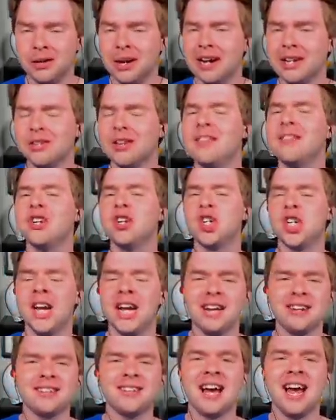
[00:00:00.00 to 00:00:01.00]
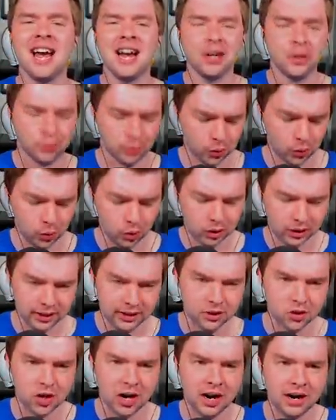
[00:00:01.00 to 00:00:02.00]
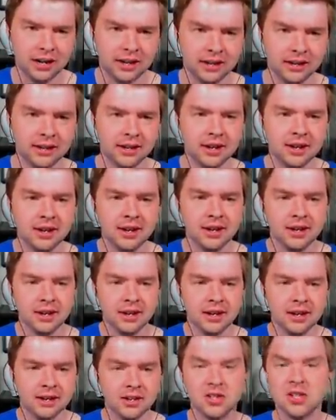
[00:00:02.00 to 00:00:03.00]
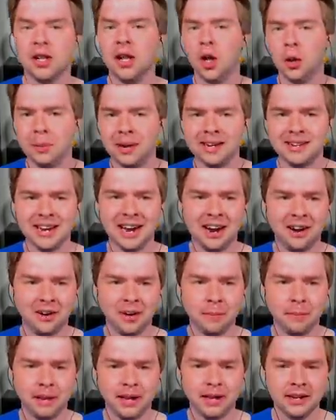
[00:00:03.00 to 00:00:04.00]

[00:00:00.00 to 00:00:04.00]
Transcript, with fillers: you guys will have a chance to add a rule and try to slow me down a